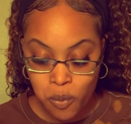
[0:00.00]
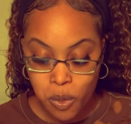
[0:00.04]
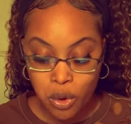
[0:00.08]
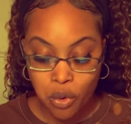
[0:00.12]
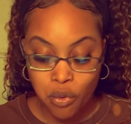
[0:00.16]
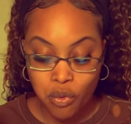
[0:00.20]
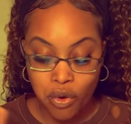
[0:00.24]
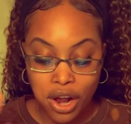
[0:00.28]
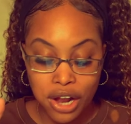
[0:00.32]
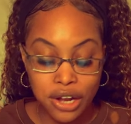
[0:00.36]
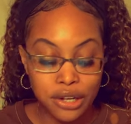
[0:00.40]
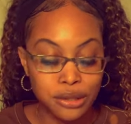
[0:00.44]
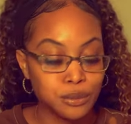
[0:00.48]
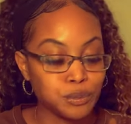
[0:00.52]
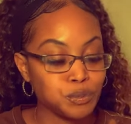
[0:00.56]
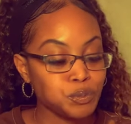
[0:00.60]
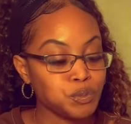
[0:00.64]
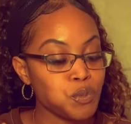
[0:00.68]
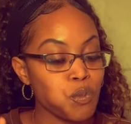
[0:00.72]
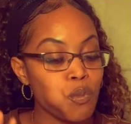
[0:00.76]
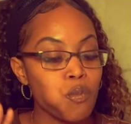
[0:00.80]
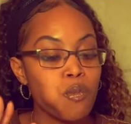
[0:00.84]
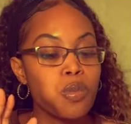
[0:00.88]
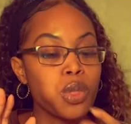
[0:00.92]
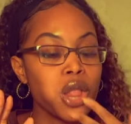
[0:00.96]
right?
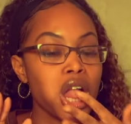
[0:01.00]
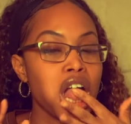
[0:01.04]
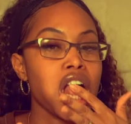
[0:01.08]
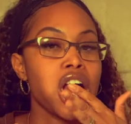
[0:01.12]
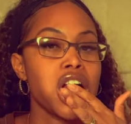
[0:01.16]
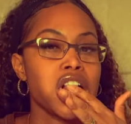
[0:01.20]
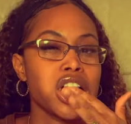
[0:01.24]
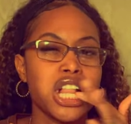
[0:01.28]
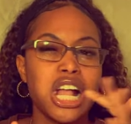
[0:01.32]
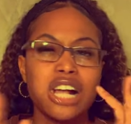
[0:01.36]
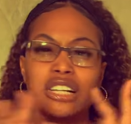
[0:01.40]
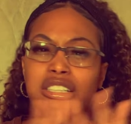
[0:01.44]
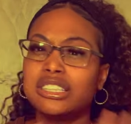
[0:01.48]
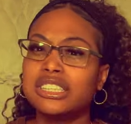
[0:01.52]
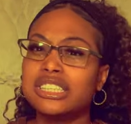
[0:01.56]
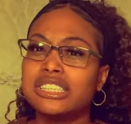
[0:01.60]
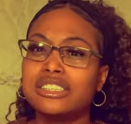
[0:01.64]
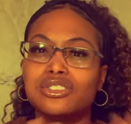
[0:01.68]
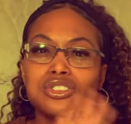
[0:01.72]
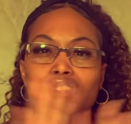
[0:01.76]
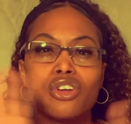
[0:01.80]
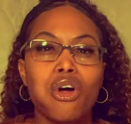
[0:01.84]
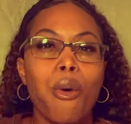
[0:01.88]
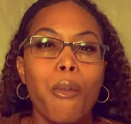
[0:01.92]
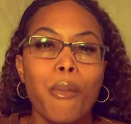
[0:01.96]
That
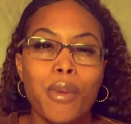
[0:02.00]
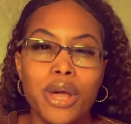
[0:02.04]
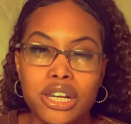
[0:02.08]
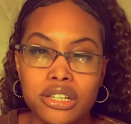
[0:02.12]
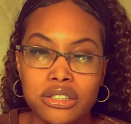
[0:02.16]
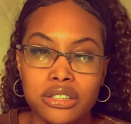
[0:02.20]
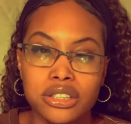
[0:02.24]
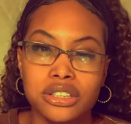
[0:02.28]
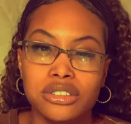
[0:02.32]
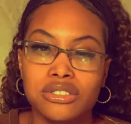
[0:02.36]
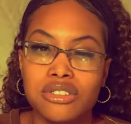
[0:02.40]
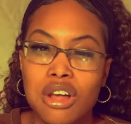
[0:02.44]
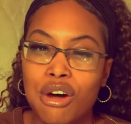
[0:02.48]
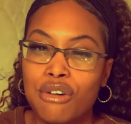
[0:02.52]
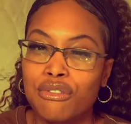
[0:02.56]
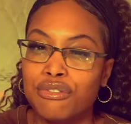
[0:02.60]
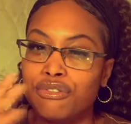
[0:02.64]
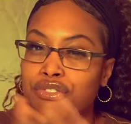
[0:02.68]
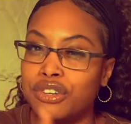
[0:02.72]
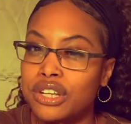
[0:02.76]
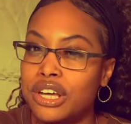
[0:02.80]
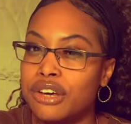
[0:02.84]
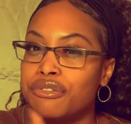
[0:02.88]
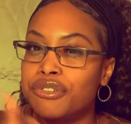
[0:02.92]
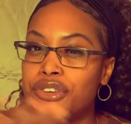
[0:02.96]
sounds amazing. A
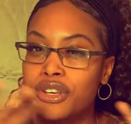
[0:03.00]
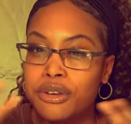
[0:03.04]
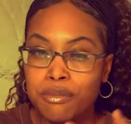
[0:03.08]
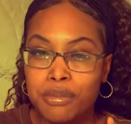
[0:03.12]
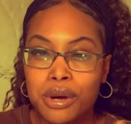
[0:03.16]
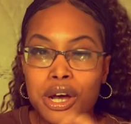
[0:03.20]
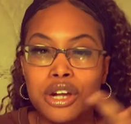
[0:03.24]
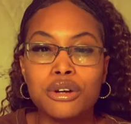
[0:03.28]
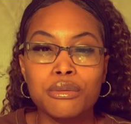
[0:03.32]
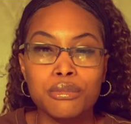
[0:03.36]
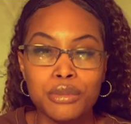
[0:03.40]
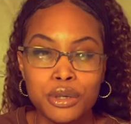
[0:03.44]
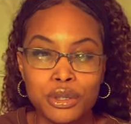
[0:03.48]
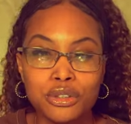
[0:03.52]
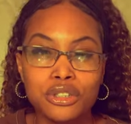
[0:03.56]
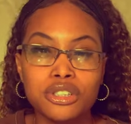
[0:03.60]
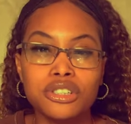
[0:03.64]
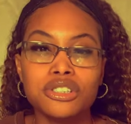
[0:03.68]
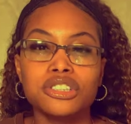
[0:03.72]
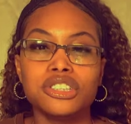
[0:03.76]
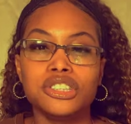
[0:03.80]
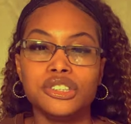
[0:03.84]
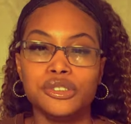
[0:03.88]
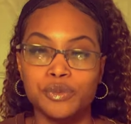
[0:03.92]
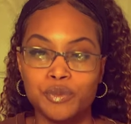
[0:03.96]
fluffy buttermilk
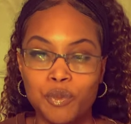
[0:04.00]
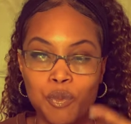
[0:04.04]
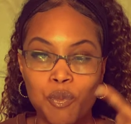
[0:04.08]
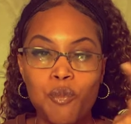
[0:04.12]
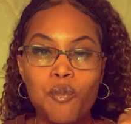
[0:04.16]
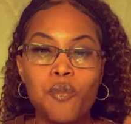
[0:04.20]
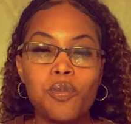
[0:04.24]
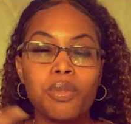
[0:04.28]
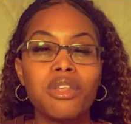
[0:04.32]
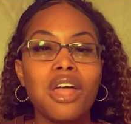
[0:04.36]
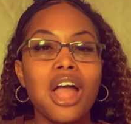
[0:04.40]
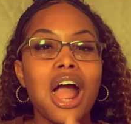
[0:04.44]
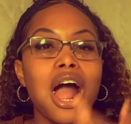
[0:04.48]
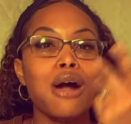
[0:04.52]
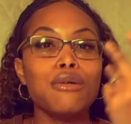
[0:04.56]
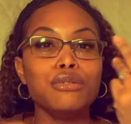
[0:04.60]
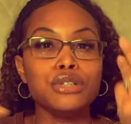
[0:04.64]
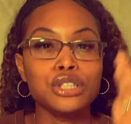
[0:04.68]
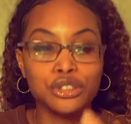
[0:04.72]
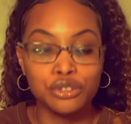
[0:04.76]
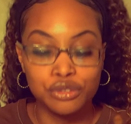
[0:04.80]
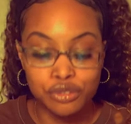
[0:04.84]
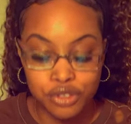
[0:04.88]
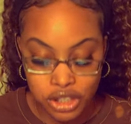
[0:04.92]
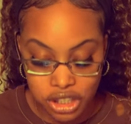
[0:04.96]
cookie. I
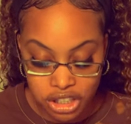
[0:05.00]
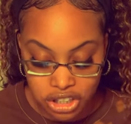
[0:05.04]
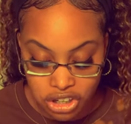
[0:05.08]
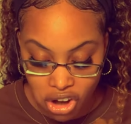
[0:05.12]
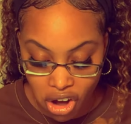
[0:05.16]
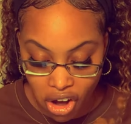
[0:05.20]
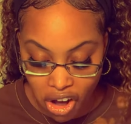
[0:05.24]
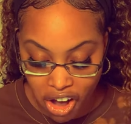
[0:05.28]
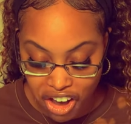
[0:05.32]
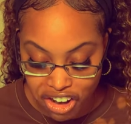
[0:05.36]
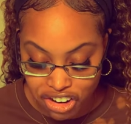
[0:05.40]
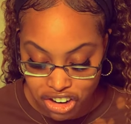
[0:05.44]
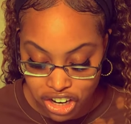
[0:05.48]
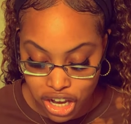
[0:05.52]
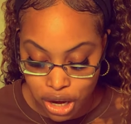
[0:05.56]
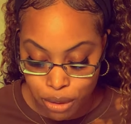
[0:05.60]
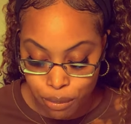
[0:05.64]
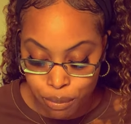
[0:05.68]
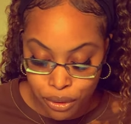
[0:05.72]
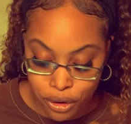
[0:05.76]
was feeling y'all at that